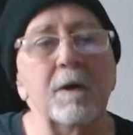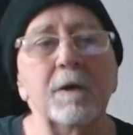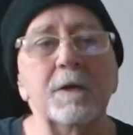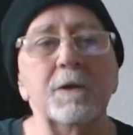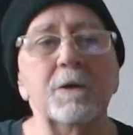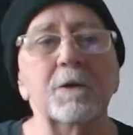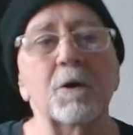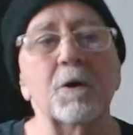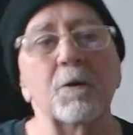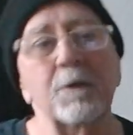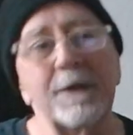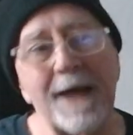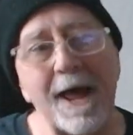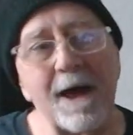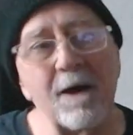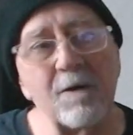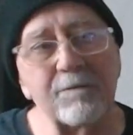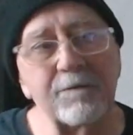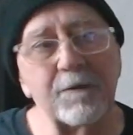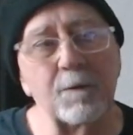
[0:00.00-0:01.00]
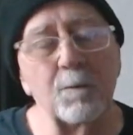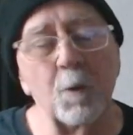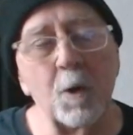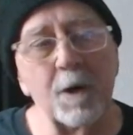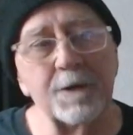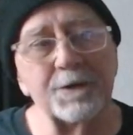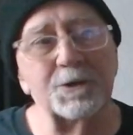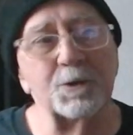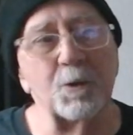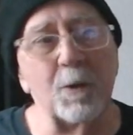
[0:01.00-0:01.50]
You go down from
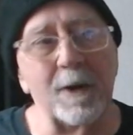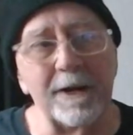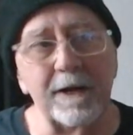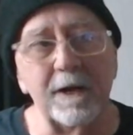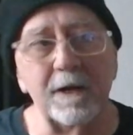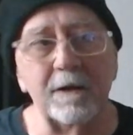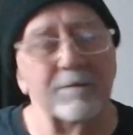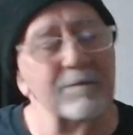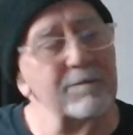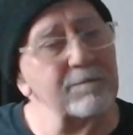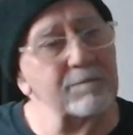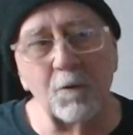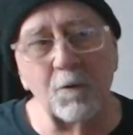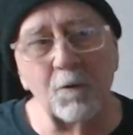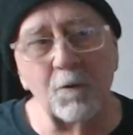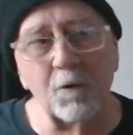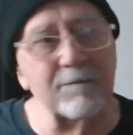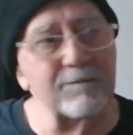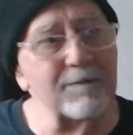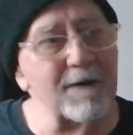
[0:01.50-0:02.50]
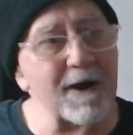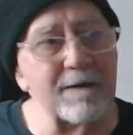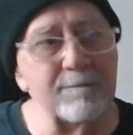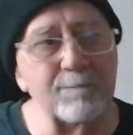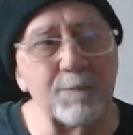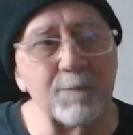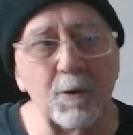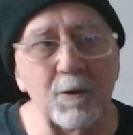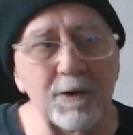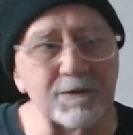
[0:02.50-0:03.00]
120, 4 or
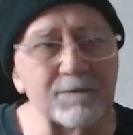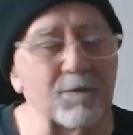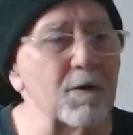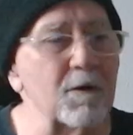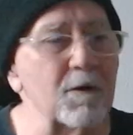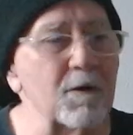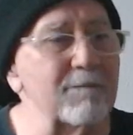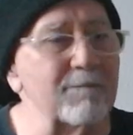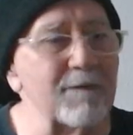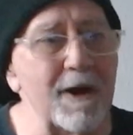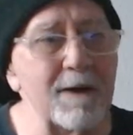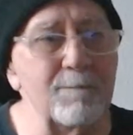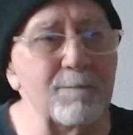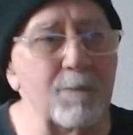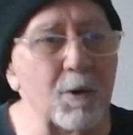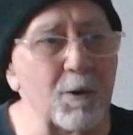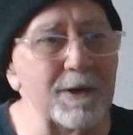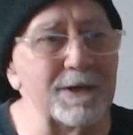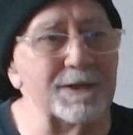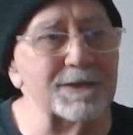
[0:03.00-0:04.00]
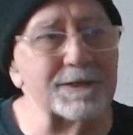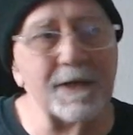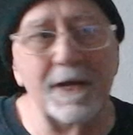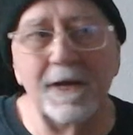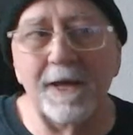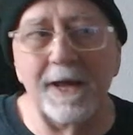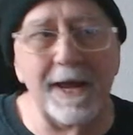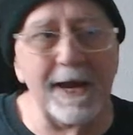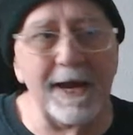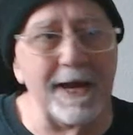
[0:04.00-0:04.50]
5 points, 4 or 5 points,
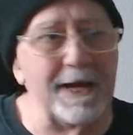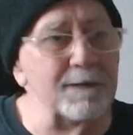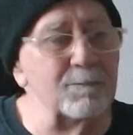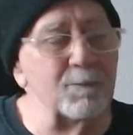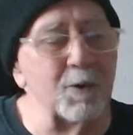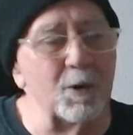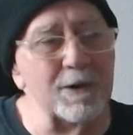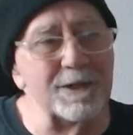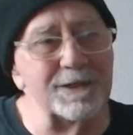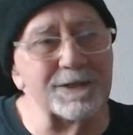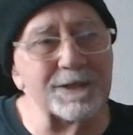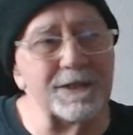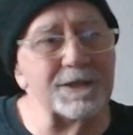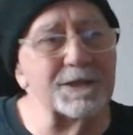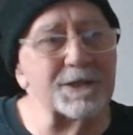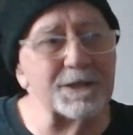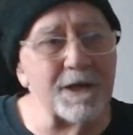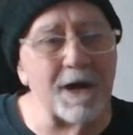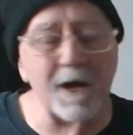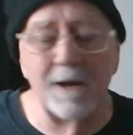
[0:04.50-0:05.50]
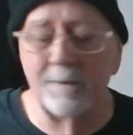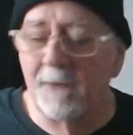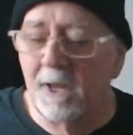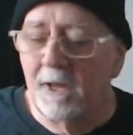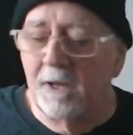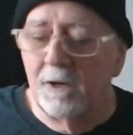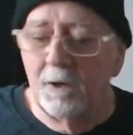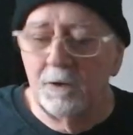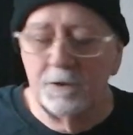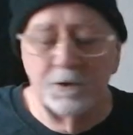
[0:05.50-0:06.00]
8 points each time,
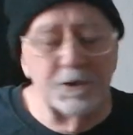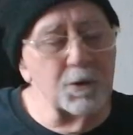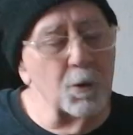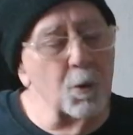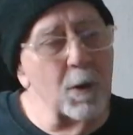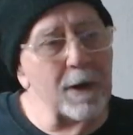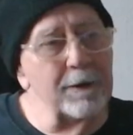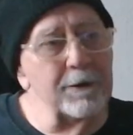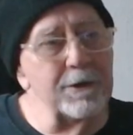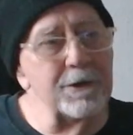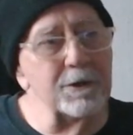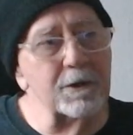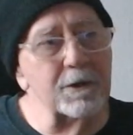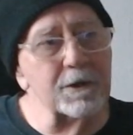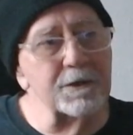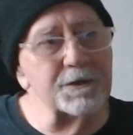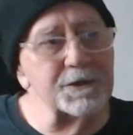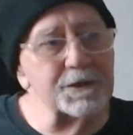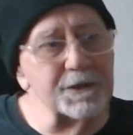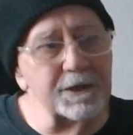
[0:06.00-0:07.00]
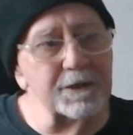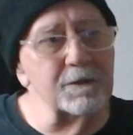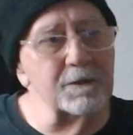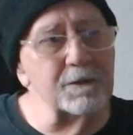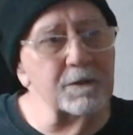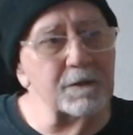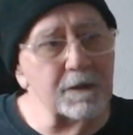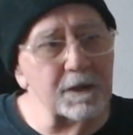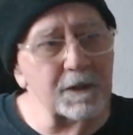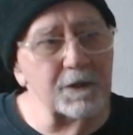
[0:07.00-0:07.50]
to where you can
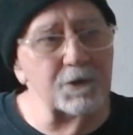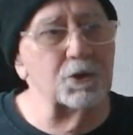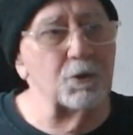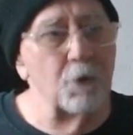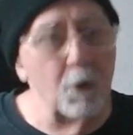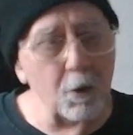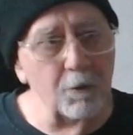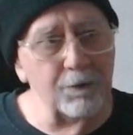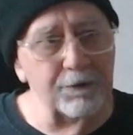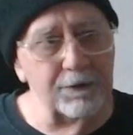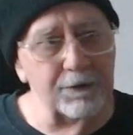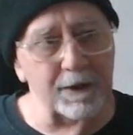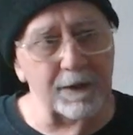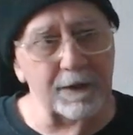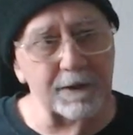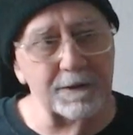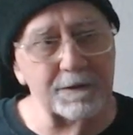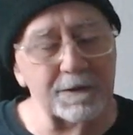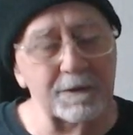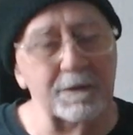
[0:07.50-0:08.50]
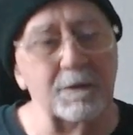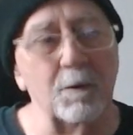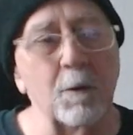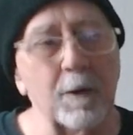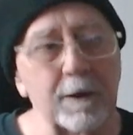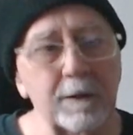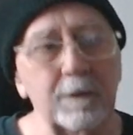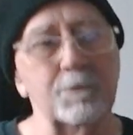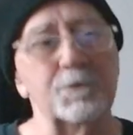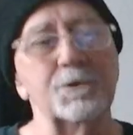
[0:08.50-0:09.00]
still control things. You don't
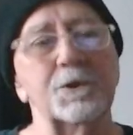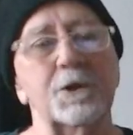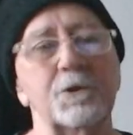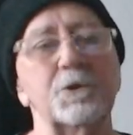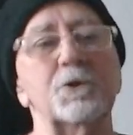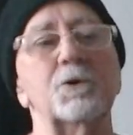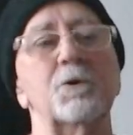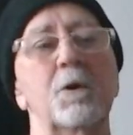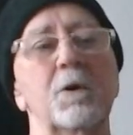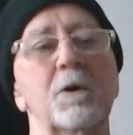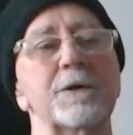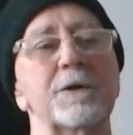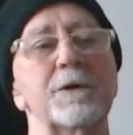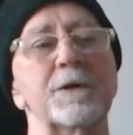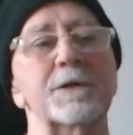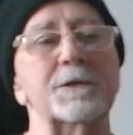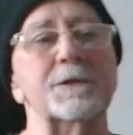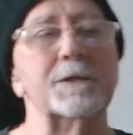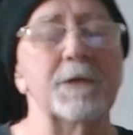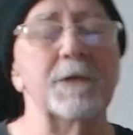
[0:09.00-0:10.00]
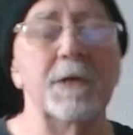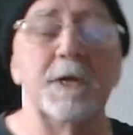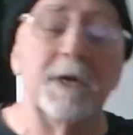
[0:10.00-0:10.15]
want to lose control of this.